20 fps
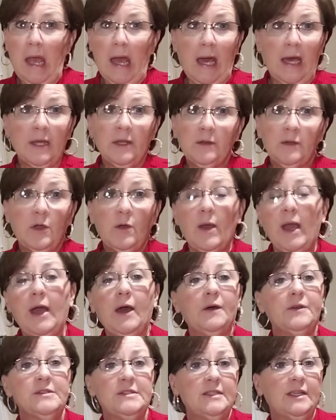I don't know
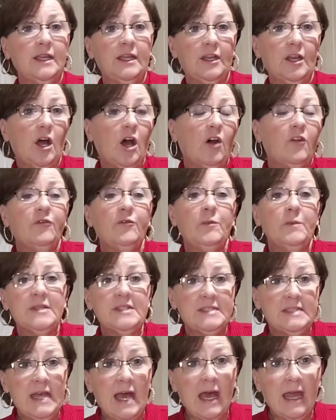how else to get it off.
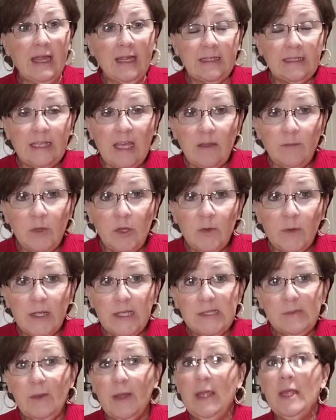Miss Diane gave me the
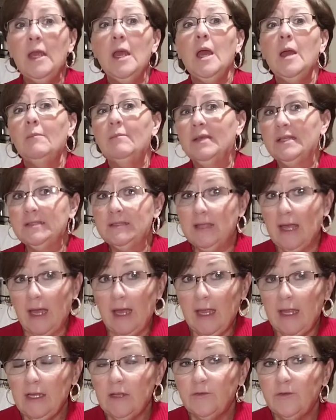recipe. Miss
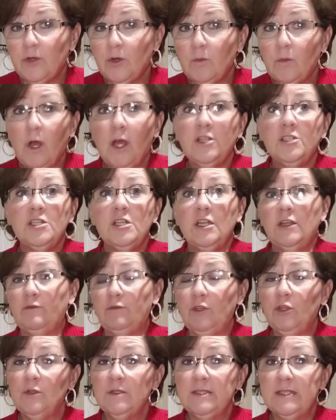Diane, if you're watching,
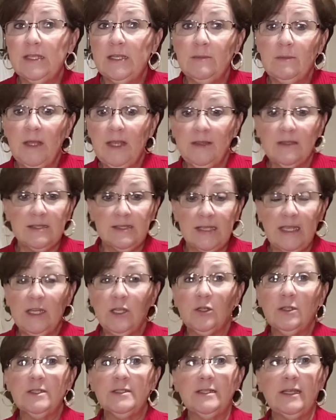if you'll send me the
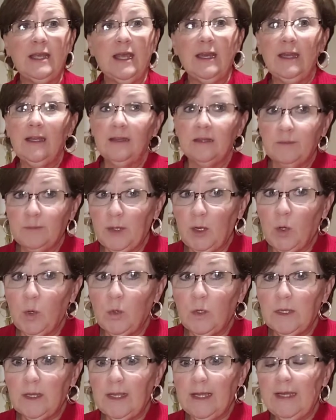secret to getting the bowl
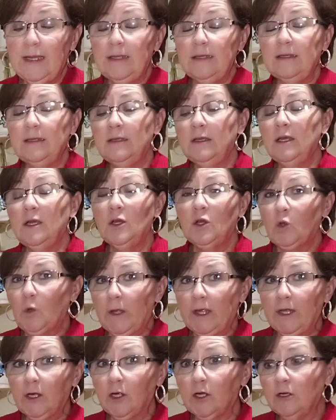clean
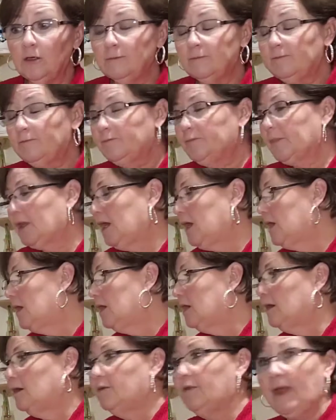quicker,
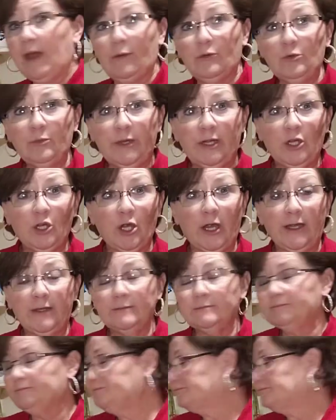that would be great.